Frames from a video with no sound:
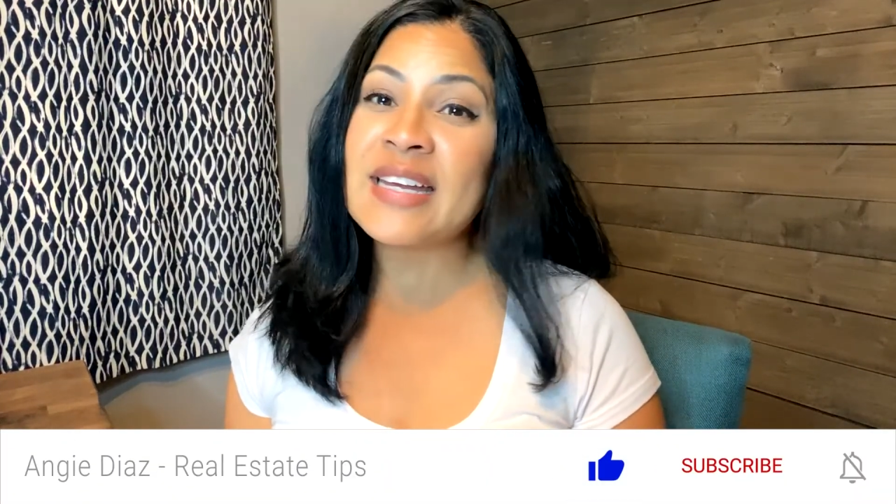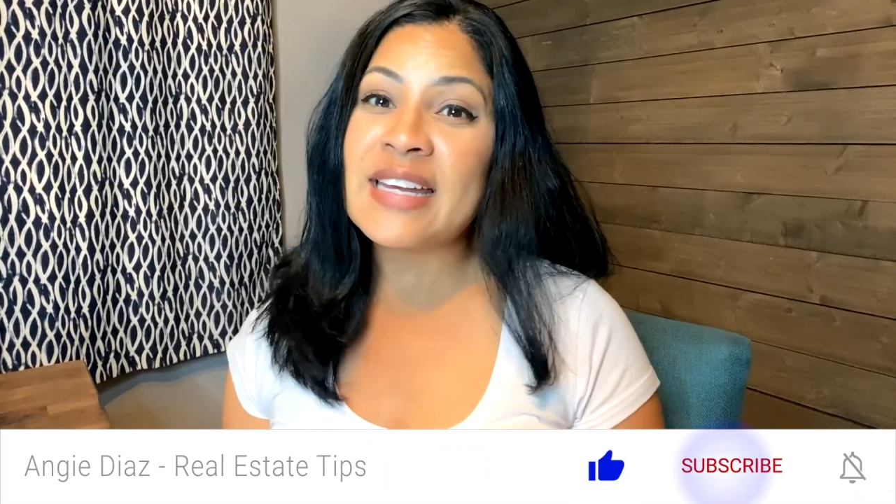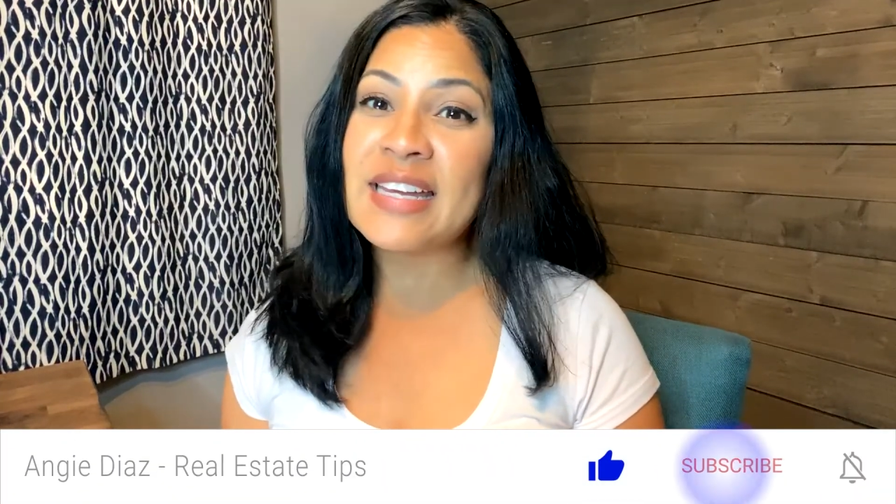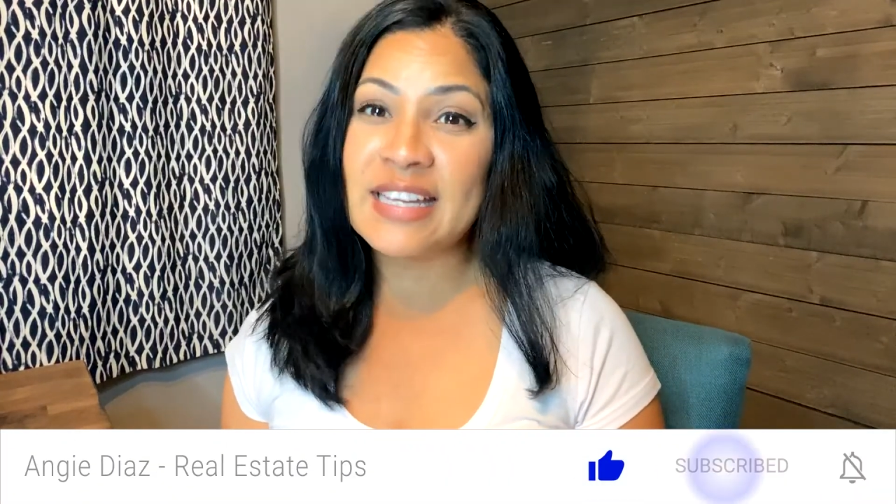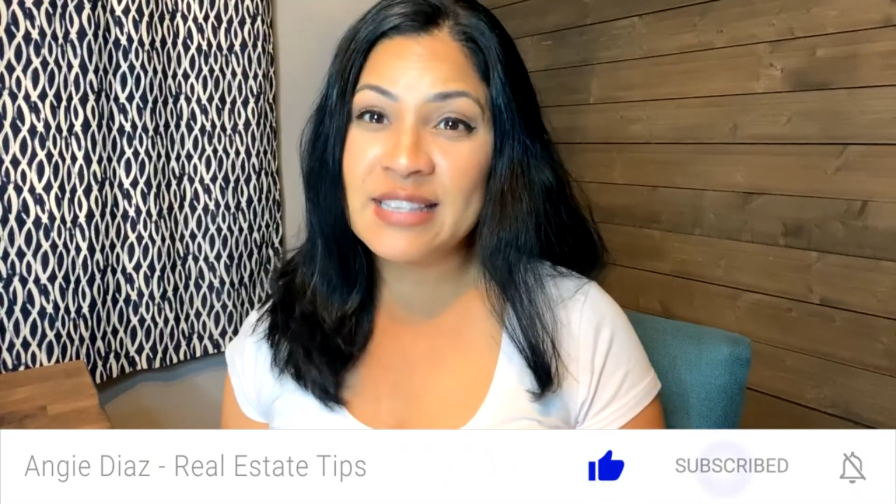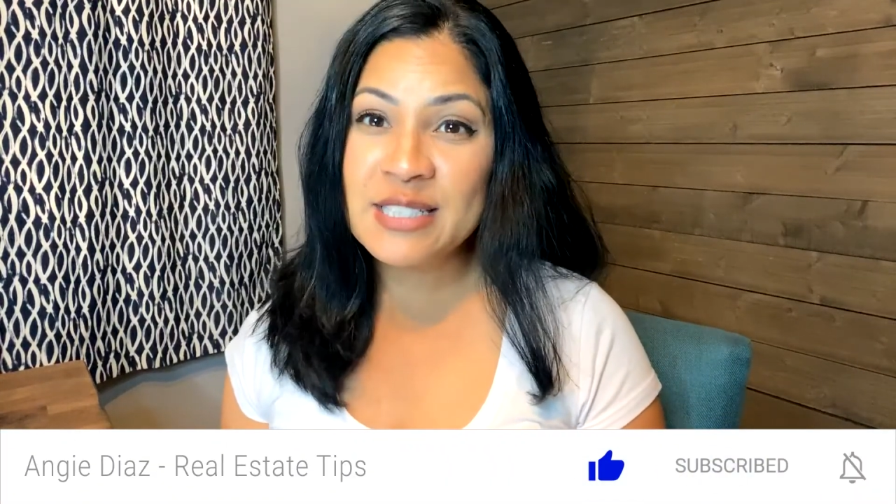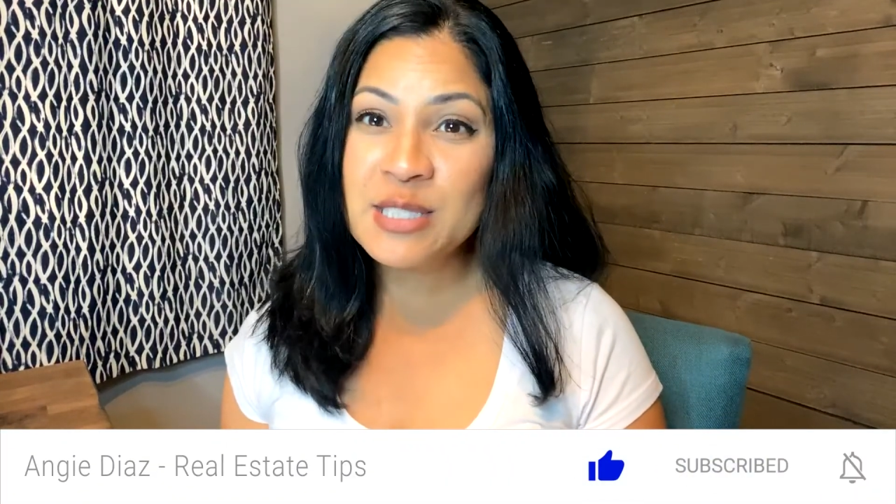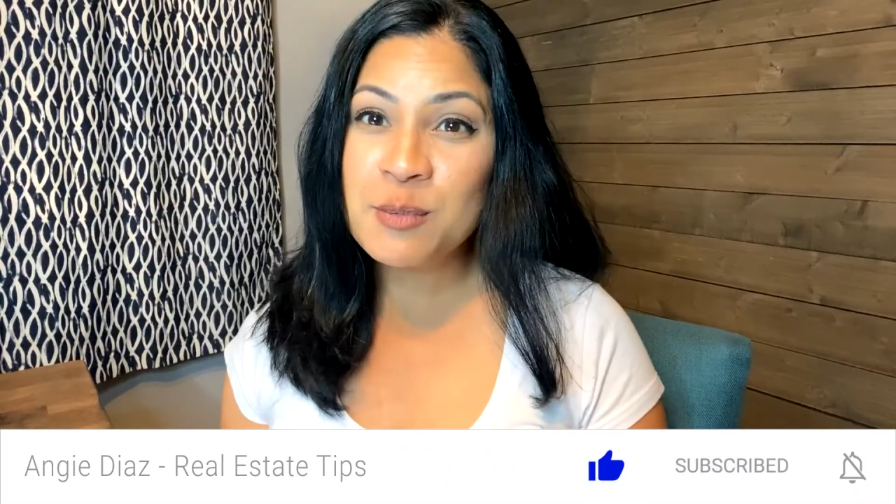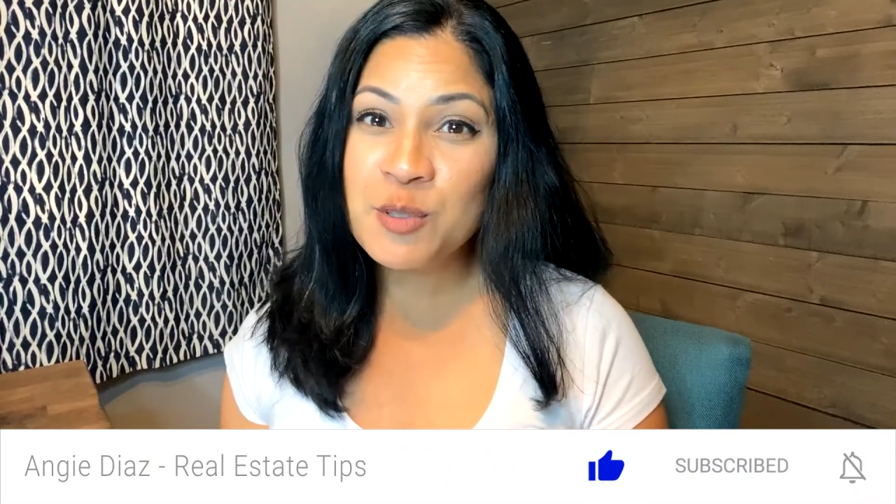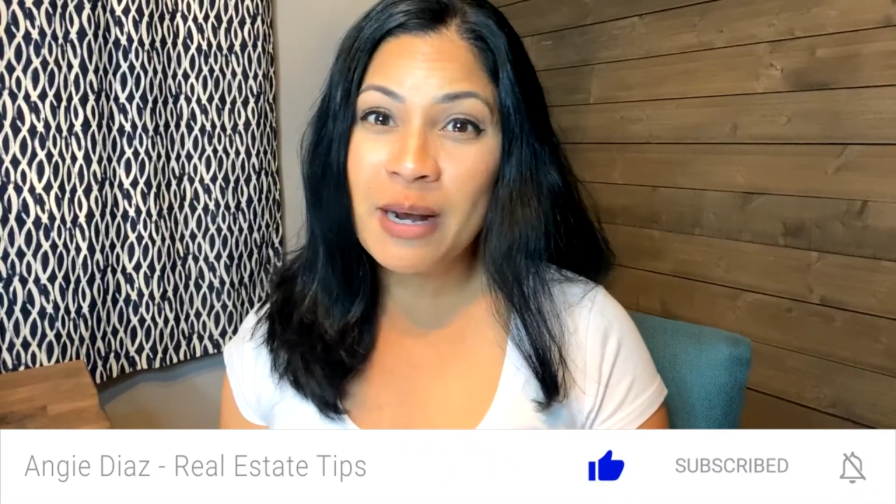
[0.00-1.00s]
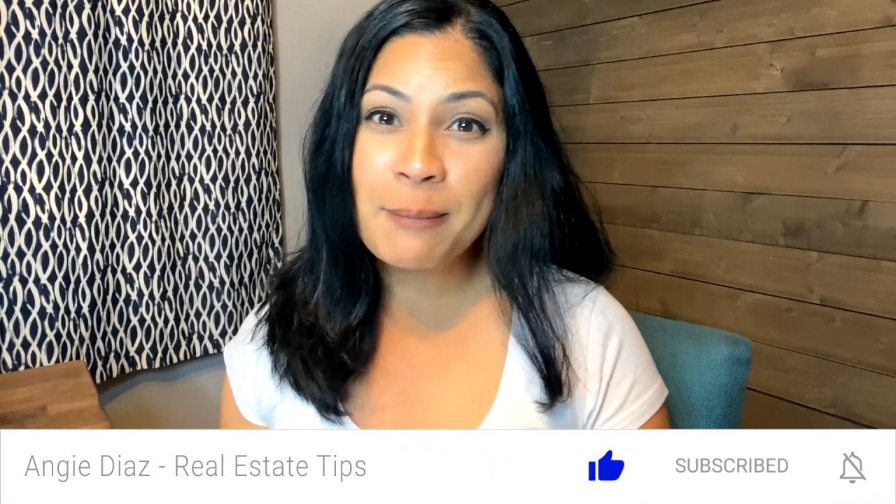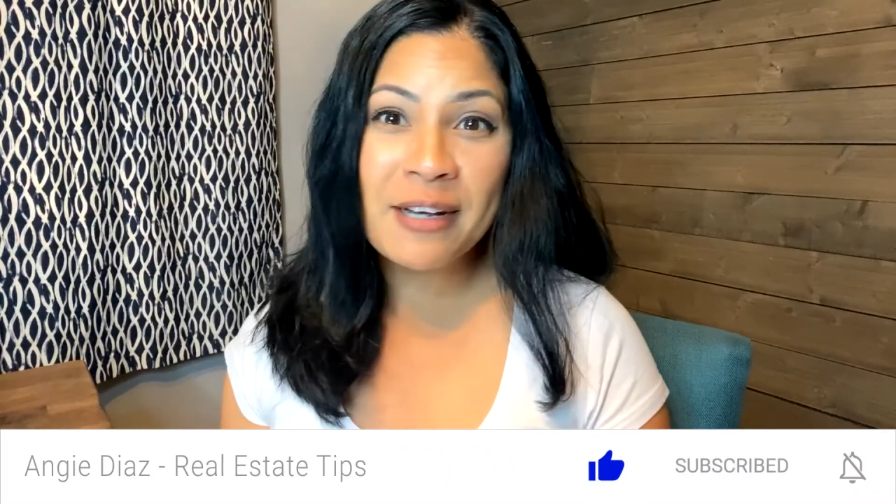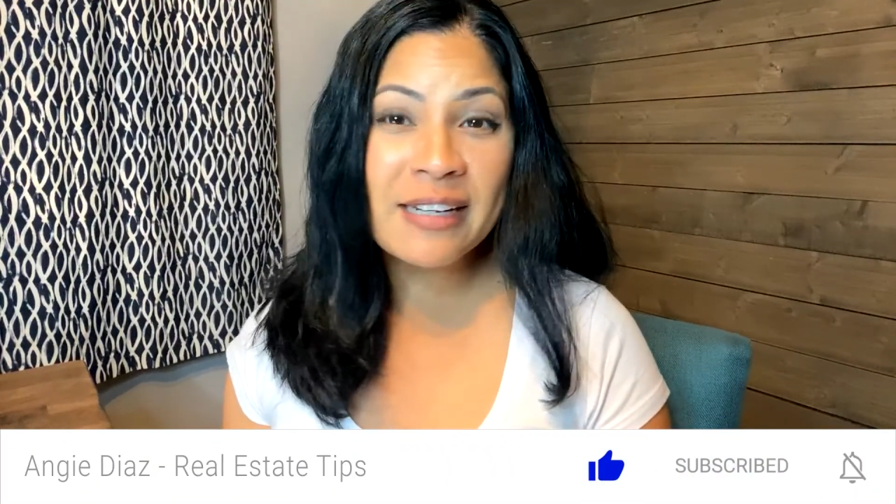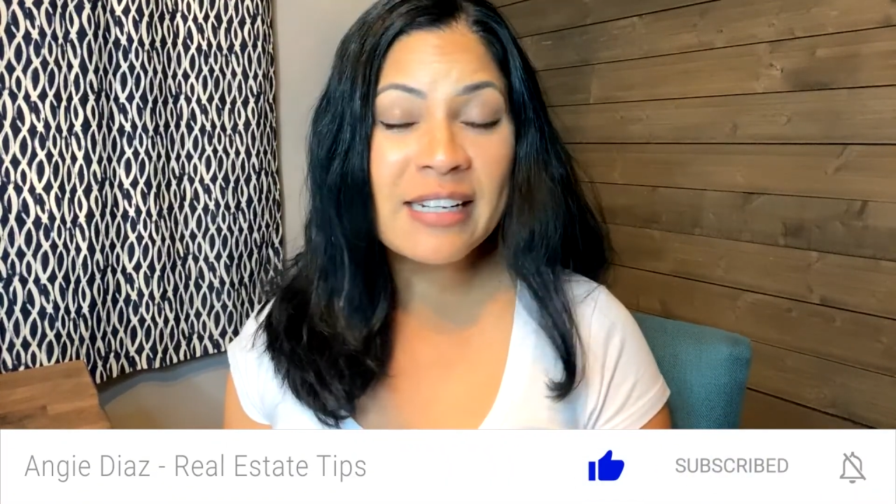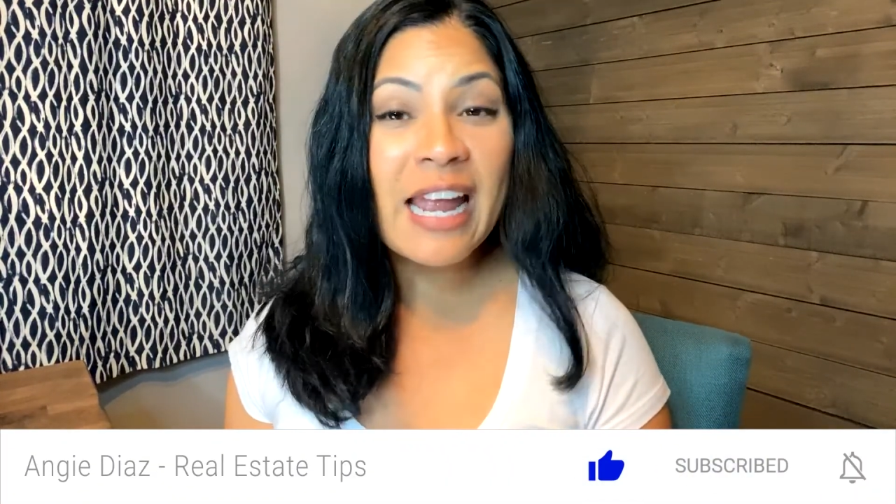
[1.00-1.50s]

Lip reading: hit the subscribe button,